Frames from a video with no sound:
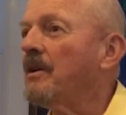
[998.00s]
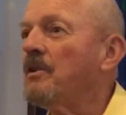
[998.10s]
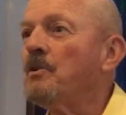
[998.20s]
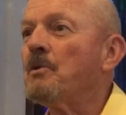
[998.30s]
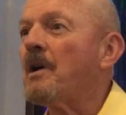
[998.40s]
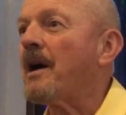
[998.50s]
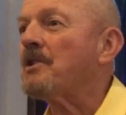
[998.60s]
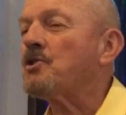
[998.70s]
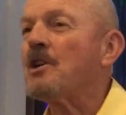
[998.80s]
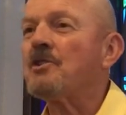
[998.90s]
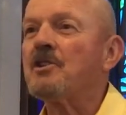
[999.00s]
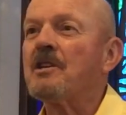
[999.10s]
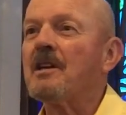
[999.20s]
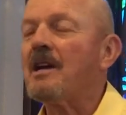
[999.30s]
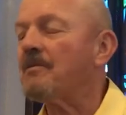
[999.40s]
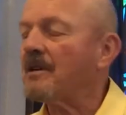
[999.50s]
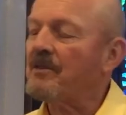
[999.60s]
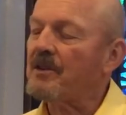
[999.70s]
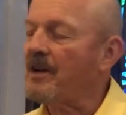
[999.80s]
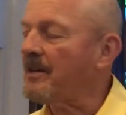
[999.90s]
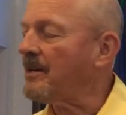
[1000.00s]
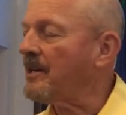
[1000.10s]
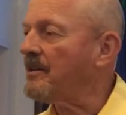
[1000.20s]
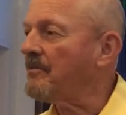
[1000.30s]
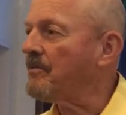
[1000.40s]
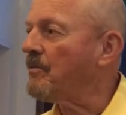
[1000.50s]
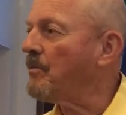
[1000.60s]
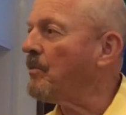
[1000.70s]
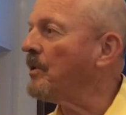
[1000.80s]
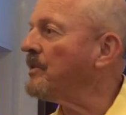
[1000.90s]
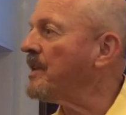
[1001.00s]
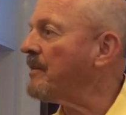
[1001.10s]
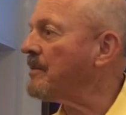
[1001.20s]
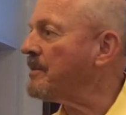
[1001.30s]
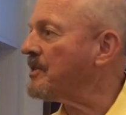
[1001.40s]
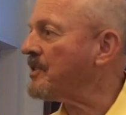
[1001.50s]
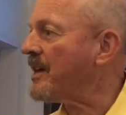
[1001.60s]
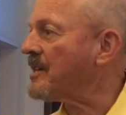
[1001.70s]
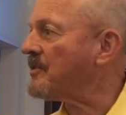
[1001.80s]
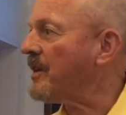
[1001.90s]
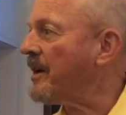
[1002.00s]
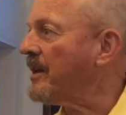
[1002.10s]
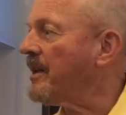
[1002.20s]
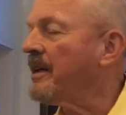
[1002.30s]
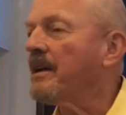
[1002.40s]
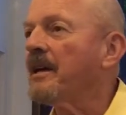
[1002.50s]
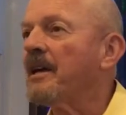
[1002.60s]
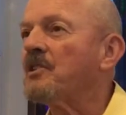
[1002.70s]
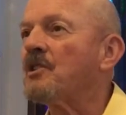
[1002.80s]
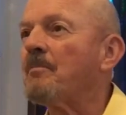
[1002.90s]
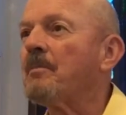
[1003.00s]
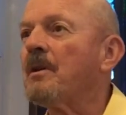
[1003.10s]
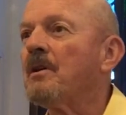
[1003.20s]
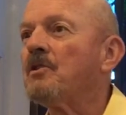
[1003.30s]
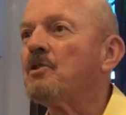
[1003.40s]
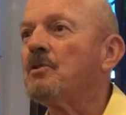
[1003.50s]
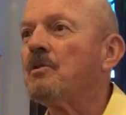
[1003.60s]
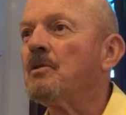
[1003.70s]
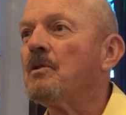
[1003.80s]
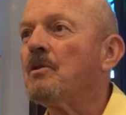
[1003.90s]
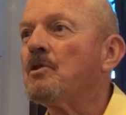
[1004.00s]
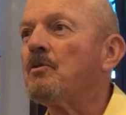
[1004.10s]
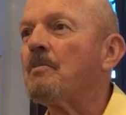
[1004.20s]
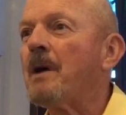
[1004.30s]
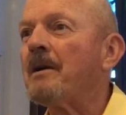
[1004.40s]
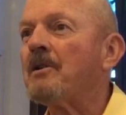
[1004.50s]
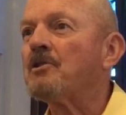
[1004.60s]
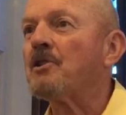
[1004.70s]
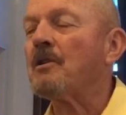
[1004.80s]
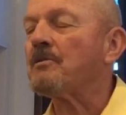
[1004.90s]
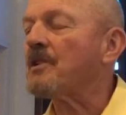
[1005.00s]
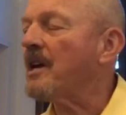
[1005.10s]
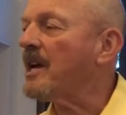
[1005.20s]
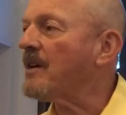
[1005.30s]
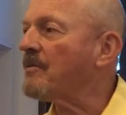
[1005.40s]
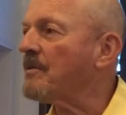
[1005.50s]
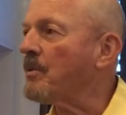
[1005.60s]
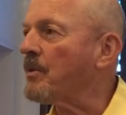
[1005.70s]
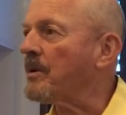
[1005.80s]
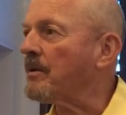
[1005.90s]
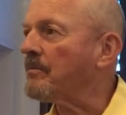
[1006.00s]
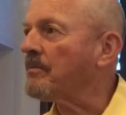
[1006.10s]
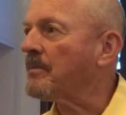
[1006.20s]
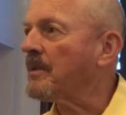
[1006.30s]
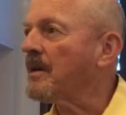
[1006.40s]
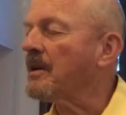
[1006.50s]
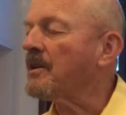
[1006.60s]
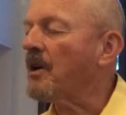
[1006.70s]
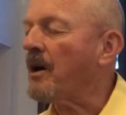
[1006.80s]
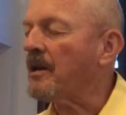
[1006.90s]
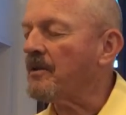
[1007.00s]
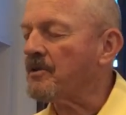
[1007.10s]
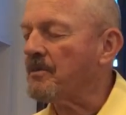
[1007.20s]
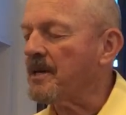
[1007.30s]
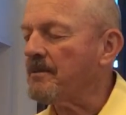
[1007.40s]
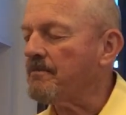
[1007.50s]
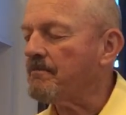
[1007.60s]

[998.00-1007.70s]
You and I chasing every other kind of love will never be satisfied except to remind ourselves every morning, God loves me.